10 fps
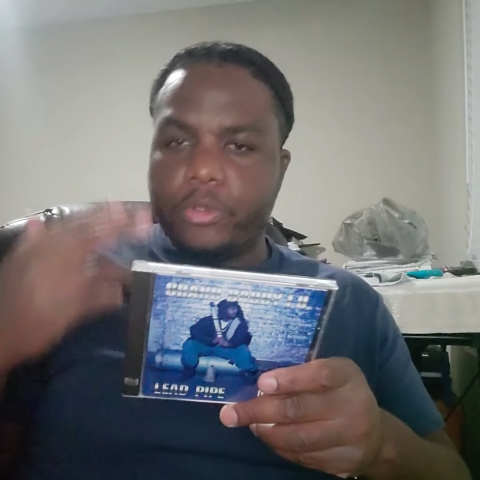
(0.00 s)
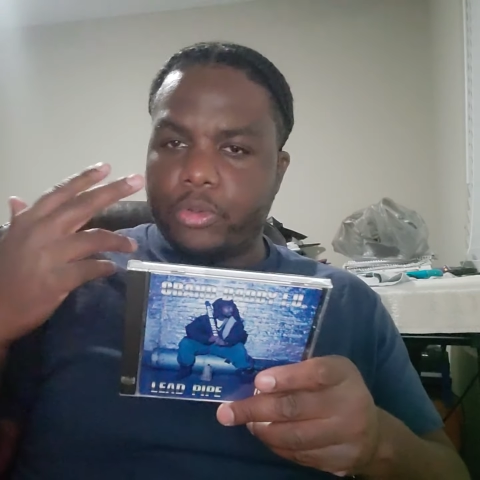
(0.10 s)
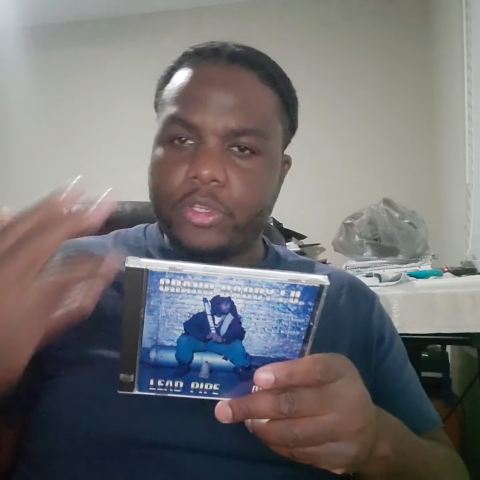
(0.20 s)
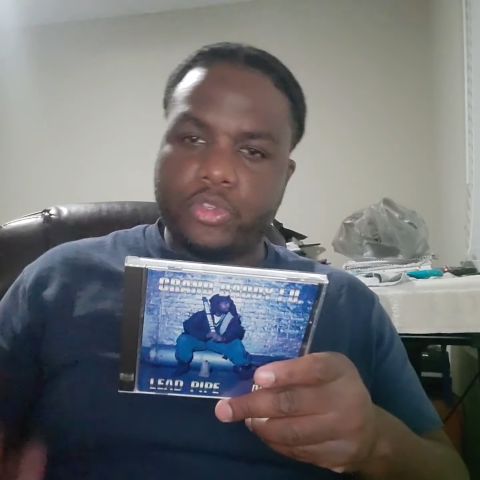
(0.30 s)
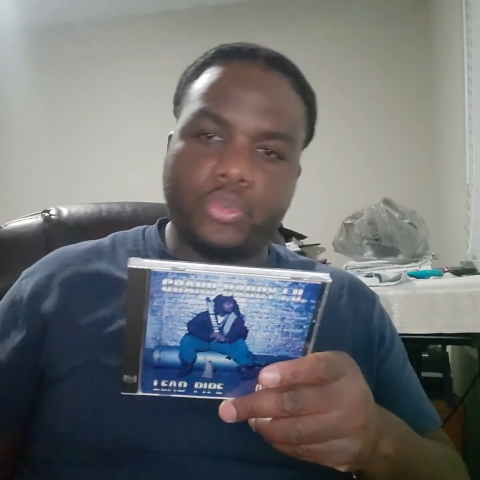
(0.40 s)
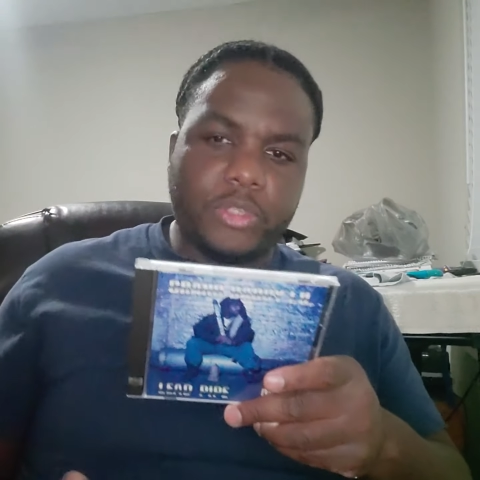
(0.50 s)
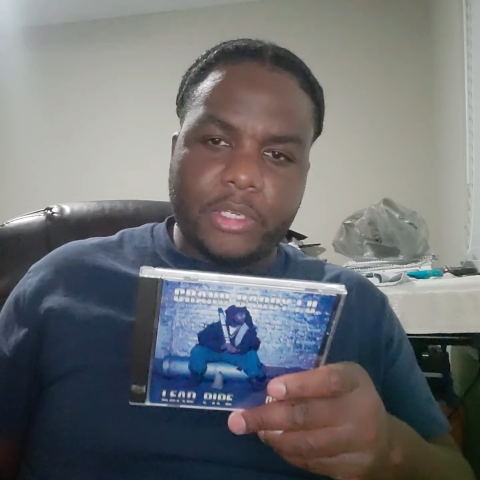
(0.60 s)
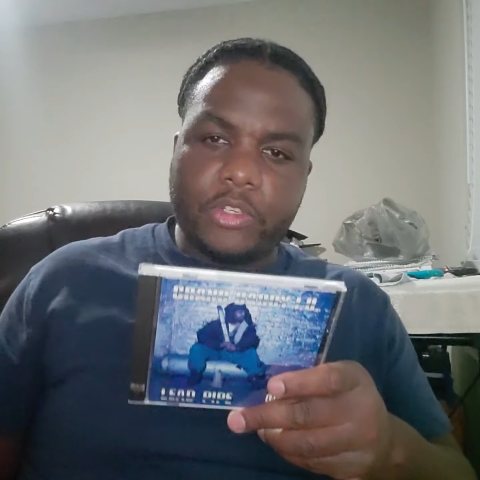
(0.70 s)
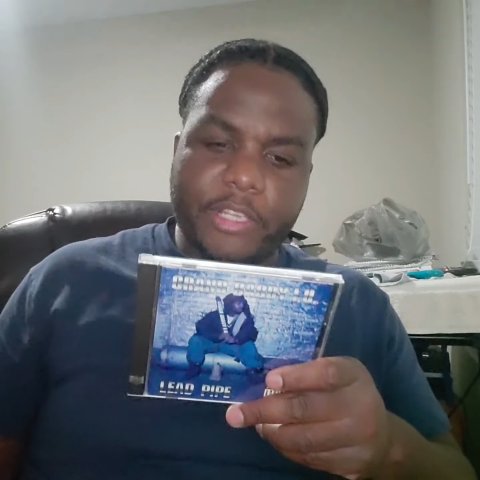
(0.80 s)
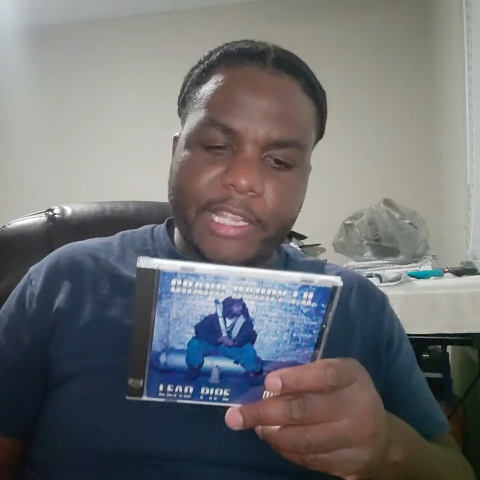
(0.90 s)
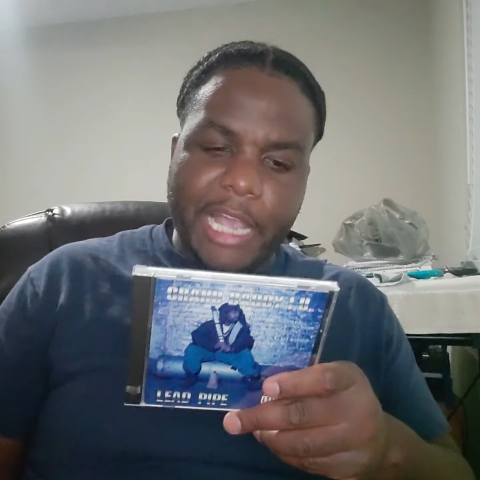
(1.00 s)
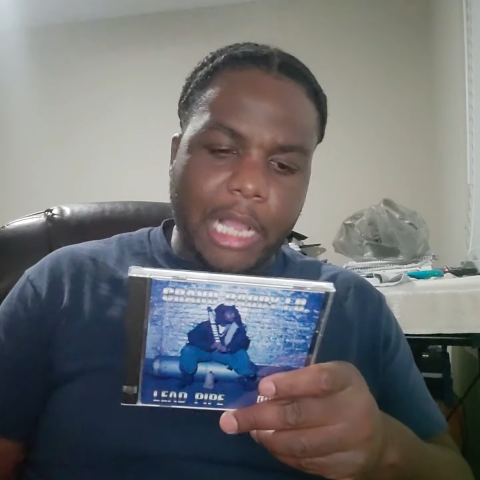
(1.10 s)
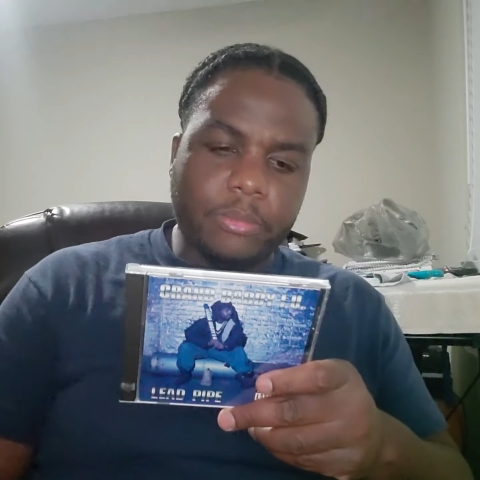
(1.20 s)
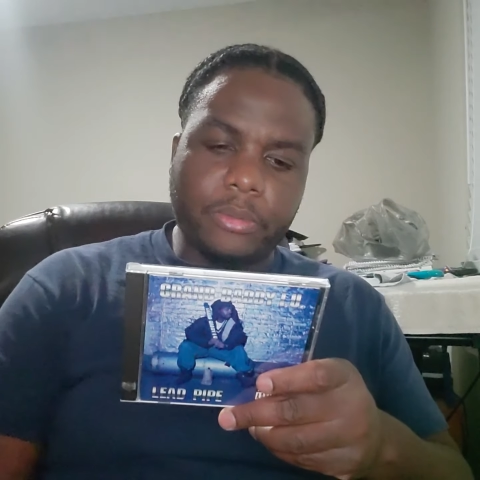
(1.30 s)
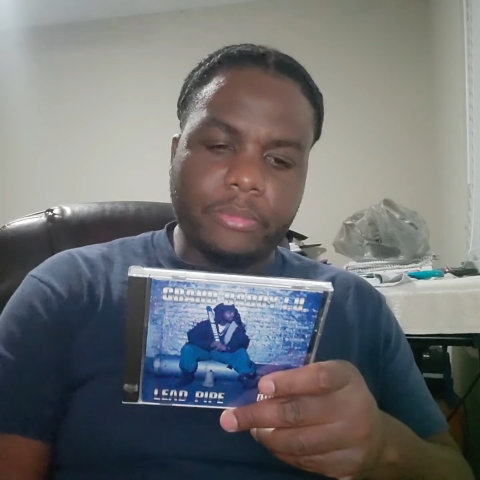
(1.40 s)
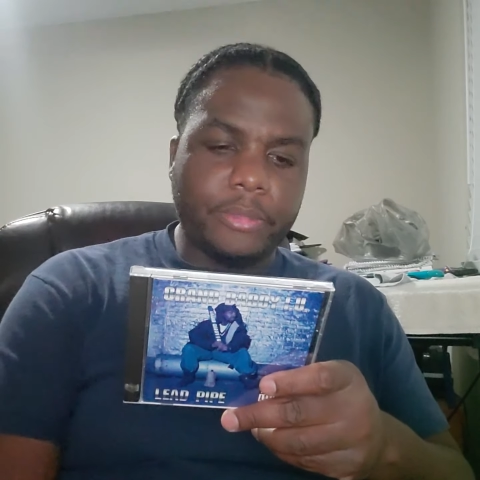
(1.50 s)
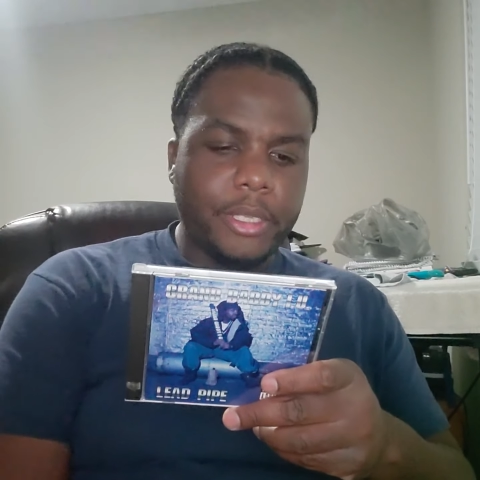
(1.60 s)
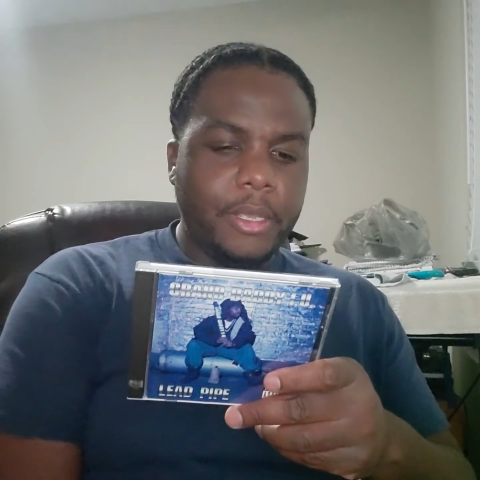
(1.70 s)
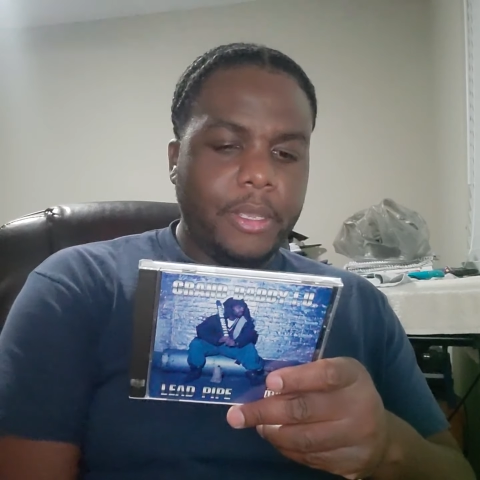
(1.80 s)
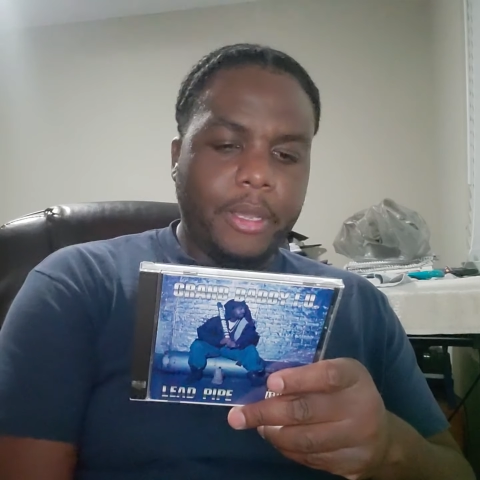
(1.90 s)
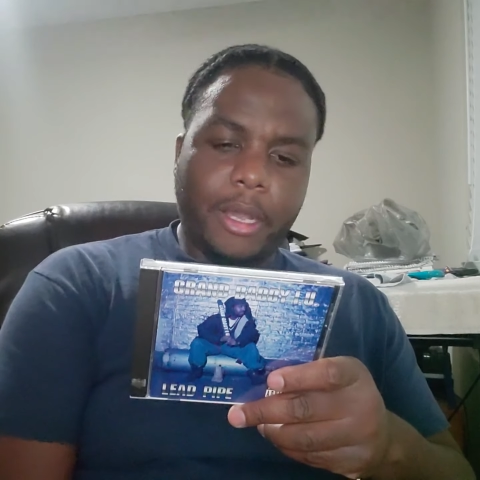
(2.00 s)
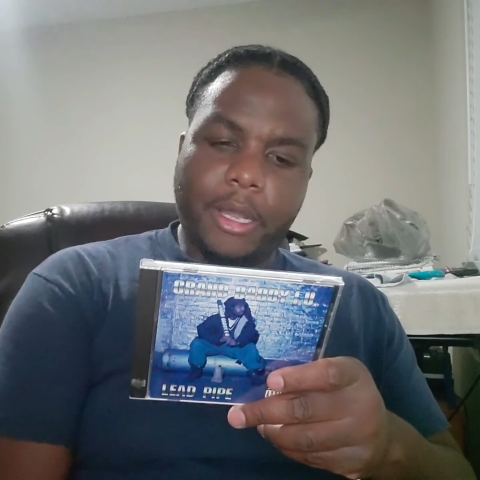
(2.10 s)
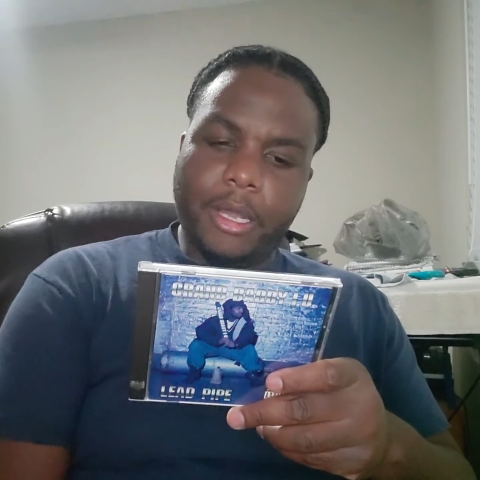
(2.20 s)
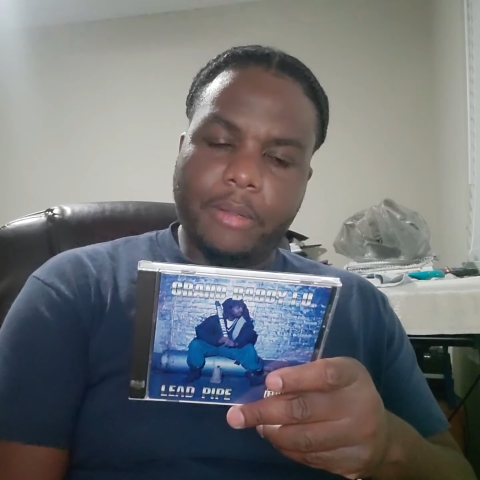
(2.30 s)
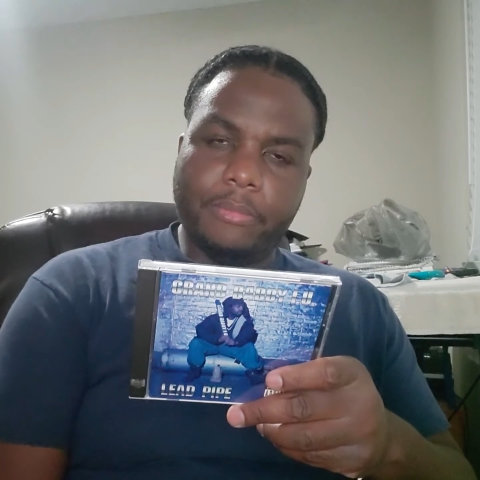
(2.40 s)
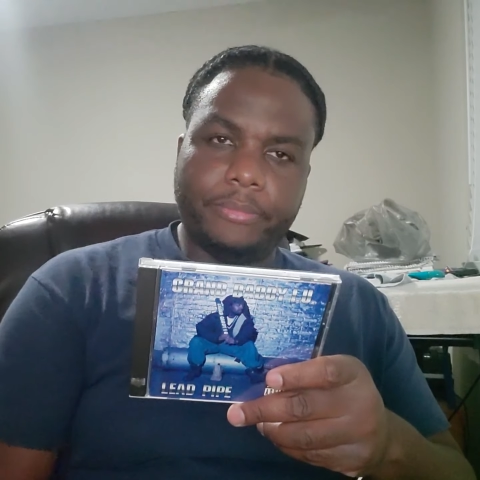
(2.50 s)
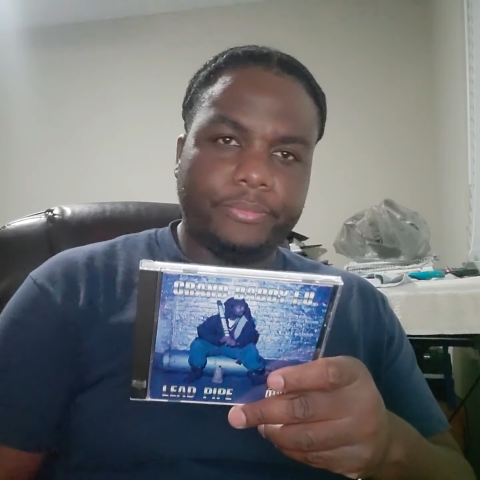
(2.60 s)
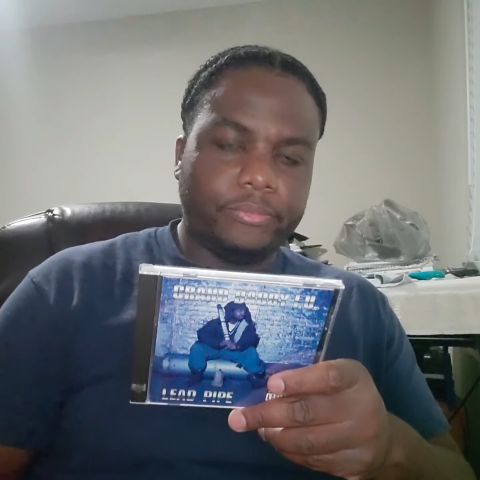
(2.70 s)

Those are the two singles of the album.